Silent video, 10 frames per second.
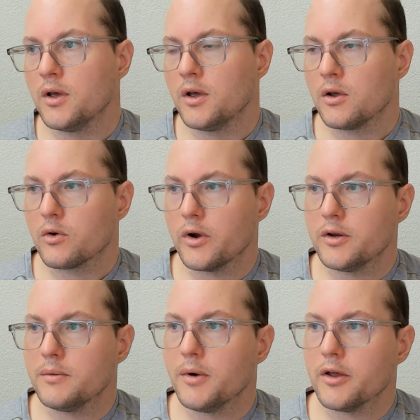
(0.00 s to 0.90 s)
created
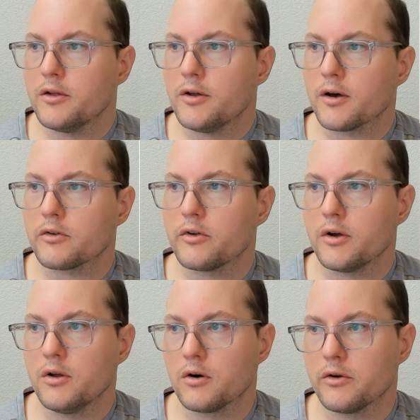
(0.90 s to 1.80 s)
by the textile
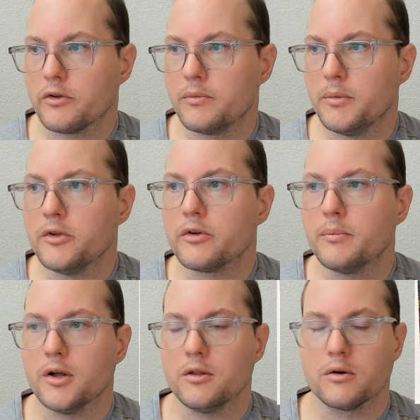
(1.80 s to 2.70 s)
artist Bisa
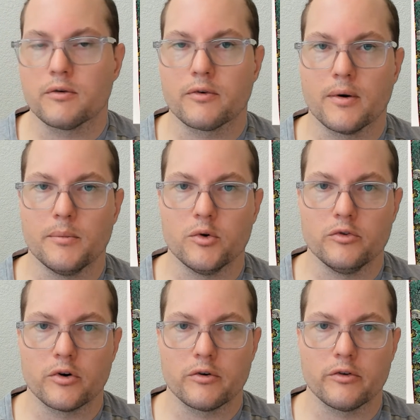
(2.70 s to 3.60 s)
Butler from New
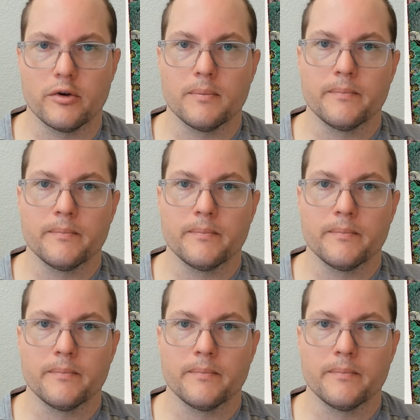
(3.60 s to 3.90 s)
Jersey.